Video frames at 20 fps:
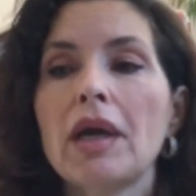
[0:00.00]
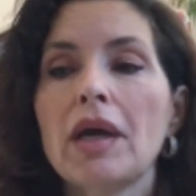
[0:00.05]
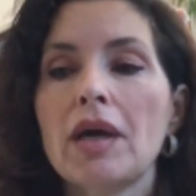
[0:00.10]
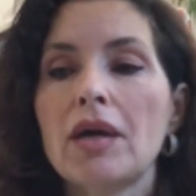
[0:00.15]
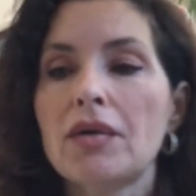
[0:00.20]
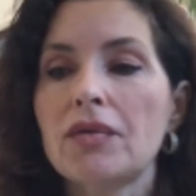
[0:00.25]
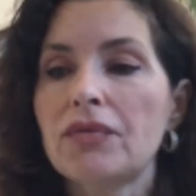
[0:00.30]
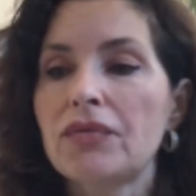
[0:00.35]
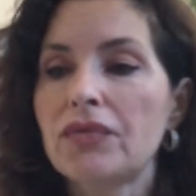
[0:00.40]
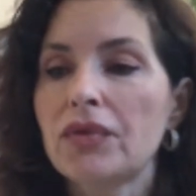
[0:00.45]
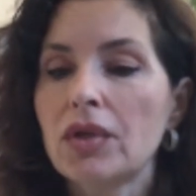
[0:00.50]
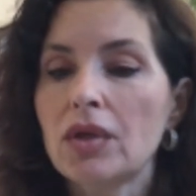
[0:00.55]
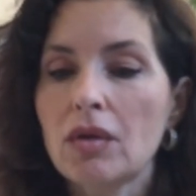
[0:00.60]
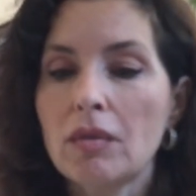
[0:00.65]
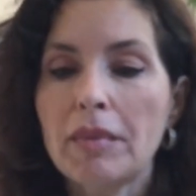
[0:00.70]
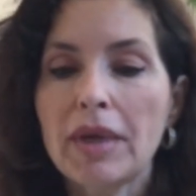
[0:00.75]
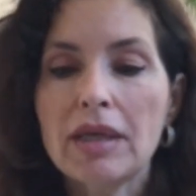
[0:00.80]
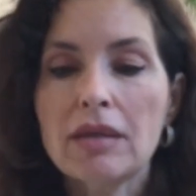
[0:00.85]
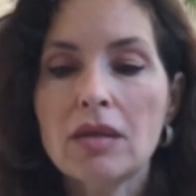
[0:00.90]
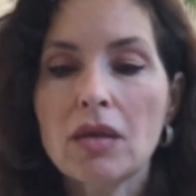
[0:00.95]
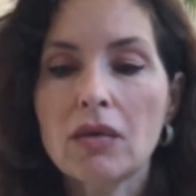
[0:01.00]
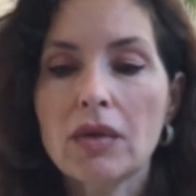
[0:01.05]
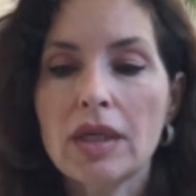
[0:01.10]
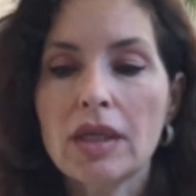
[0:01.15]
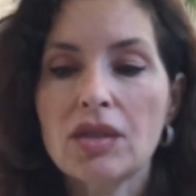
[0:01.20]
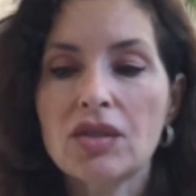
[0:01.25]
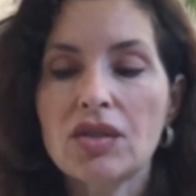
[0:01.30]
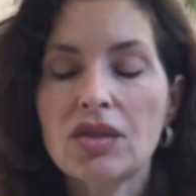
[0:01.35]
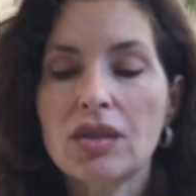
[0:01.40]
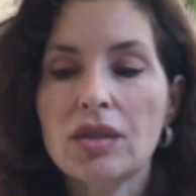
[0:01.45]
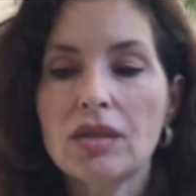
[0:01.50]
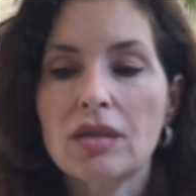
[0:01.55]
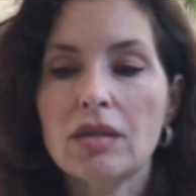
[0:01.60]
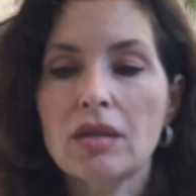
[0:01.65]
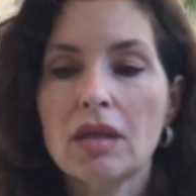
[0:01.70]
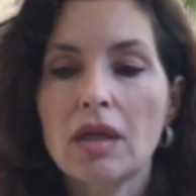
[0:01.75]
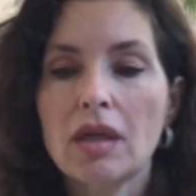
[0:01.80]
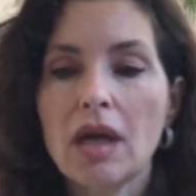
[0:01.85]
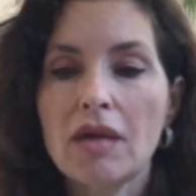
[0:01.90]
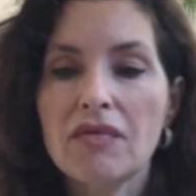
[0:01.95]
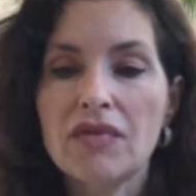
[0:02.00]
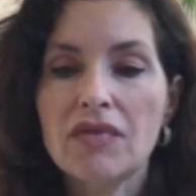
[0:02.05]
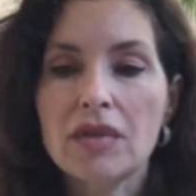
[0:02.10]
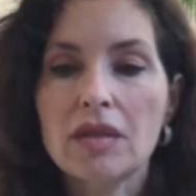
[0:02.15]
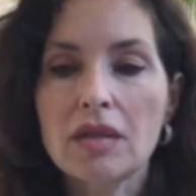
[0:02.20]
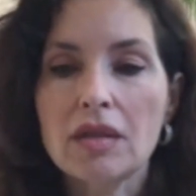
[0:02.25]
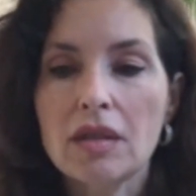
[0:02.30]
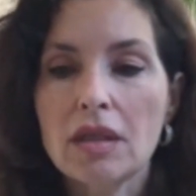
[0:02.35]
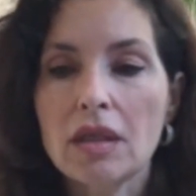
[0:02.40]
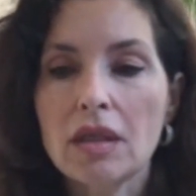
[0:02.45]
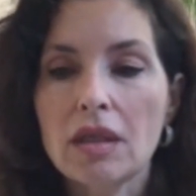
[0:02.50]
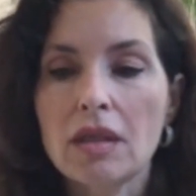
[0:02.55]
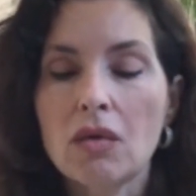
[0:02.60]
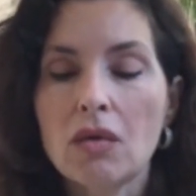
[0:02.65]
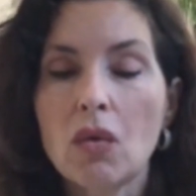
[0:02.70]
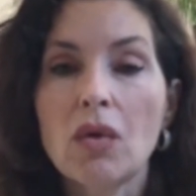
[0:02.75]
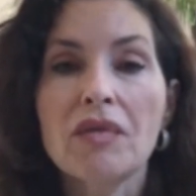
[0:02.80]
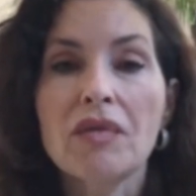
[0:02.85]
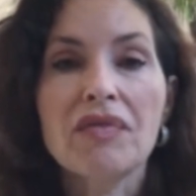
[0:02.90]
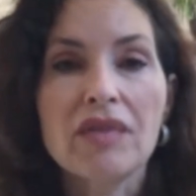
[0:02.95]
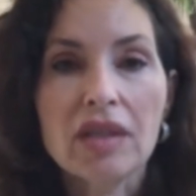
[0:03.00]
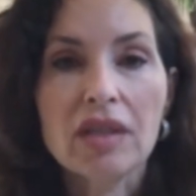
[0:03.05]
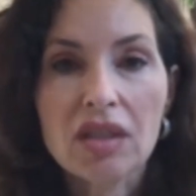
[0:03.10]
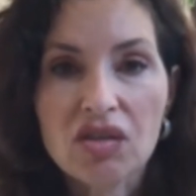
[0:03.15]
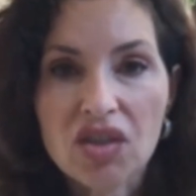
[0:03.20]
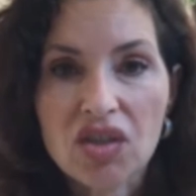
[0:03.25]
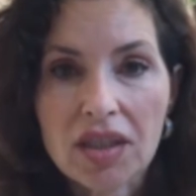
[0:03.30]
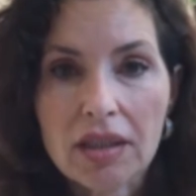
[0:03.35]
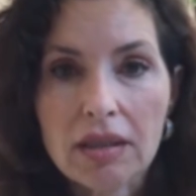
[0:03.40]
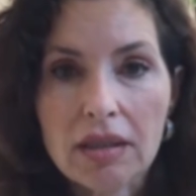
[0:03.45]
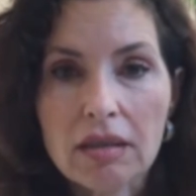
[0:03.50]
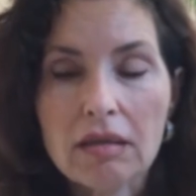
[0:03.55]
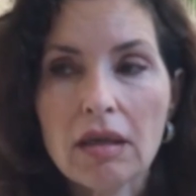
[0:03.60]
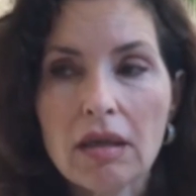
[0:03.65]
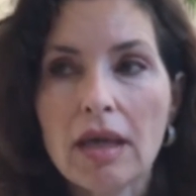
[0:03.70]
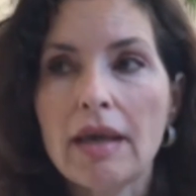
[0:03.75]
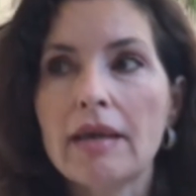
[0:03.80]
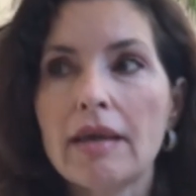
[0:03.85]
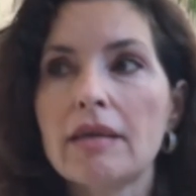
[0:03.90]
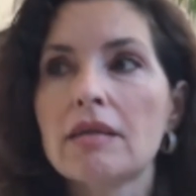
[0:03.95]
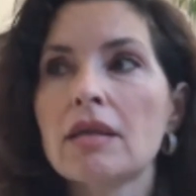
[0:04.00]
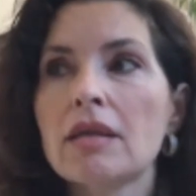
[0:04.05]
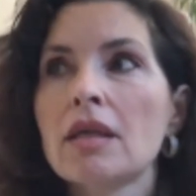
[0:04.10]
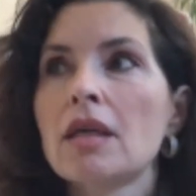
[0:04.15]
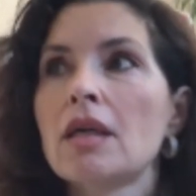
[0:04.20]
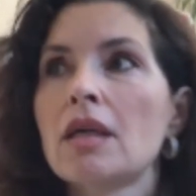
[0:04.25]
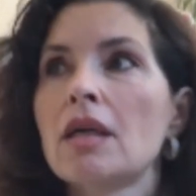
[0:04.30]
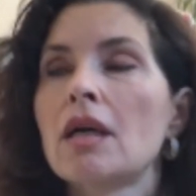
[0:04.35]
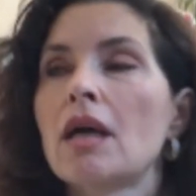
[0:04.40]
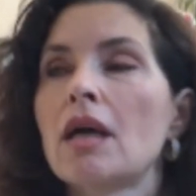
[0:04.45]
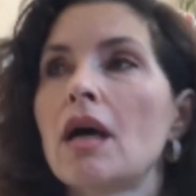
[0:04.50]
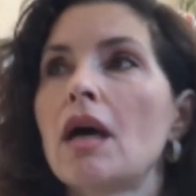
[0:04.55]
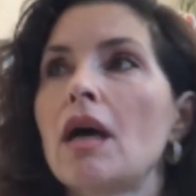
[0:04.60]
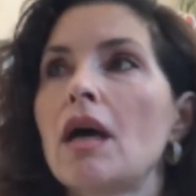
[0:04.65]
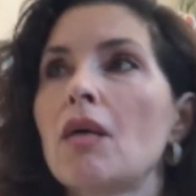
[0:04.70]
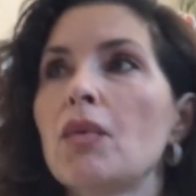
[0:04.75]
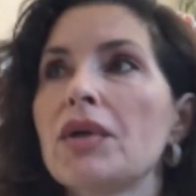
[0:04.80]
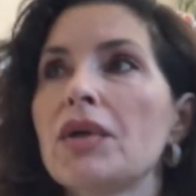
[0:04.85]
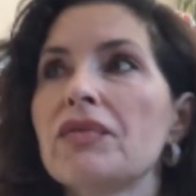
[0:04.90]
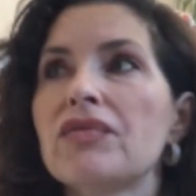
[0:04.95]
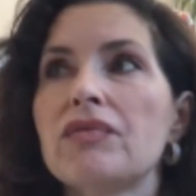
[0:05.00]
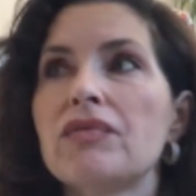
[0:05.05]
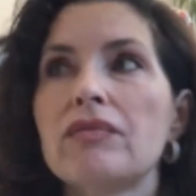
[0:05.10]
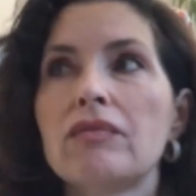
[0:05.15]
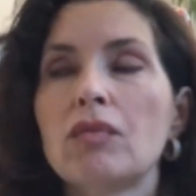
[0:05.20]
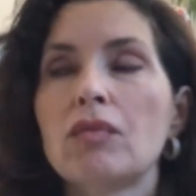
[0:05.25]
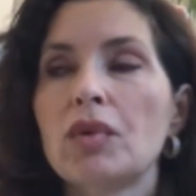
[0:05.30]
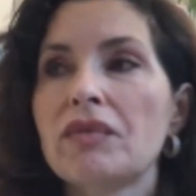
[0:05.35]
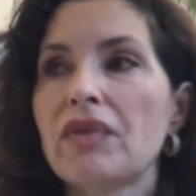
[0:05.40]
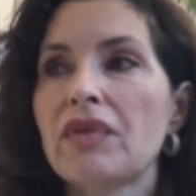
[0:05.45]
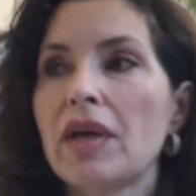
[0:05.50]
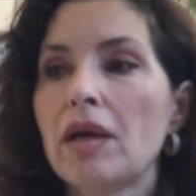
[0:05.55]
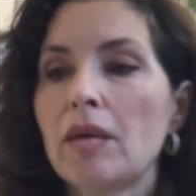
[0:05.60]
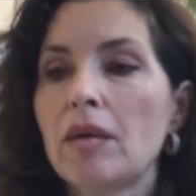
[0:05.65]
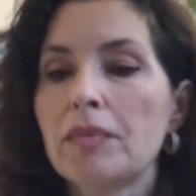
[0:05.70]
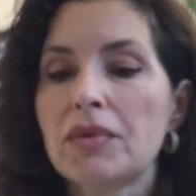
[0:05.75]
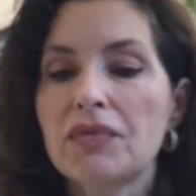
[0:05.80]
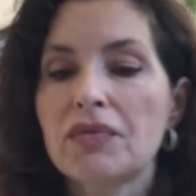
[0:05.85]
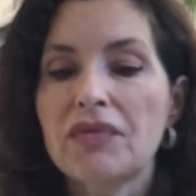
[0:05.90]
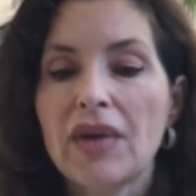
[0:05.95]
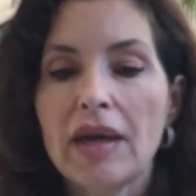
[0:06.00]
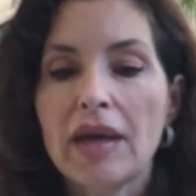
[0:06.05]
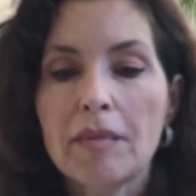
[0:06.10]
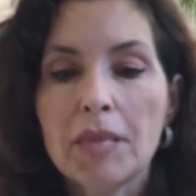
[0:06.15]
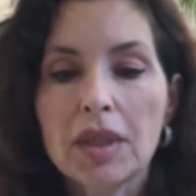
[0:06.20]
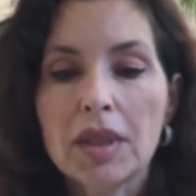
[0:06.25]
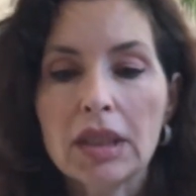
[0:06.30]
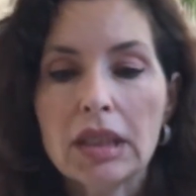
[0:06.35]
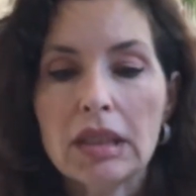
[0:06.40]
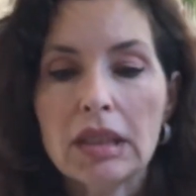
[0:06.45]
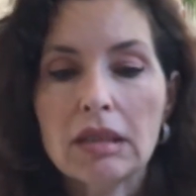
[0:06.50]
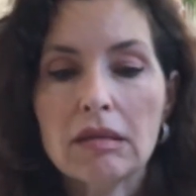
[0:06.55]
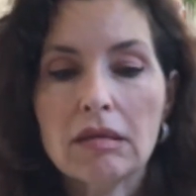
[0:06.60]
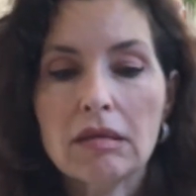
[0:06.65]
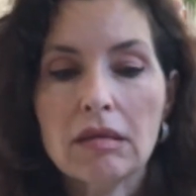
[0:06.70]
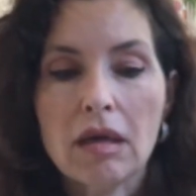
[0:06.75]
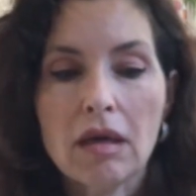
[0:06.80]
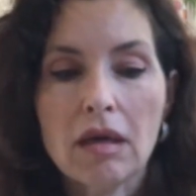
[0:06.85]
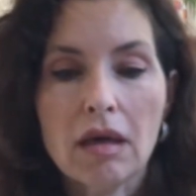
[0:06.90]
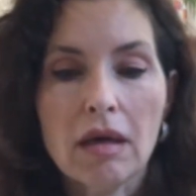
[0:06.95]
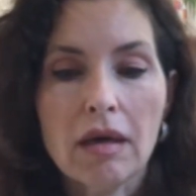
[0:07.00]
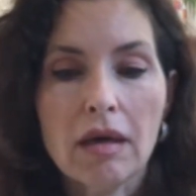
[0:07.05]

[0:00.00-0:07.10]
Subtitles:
we have, made donations, and I've visited orphanages, and we've helped families.